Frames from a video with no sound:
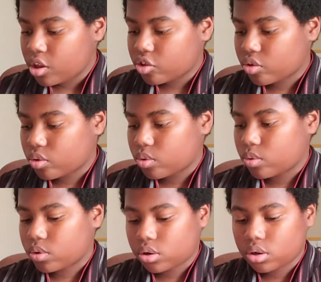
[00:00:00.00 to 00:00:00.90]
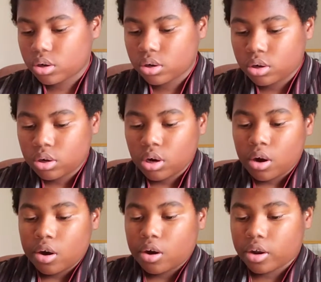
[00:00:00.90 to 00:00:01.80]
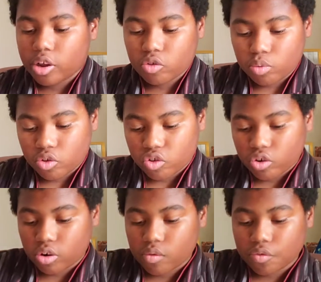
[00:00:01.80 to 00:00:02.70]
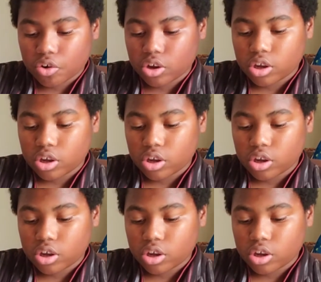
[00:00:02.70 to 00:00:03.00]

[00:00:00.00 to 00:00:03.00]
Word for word: So I guess we'll start over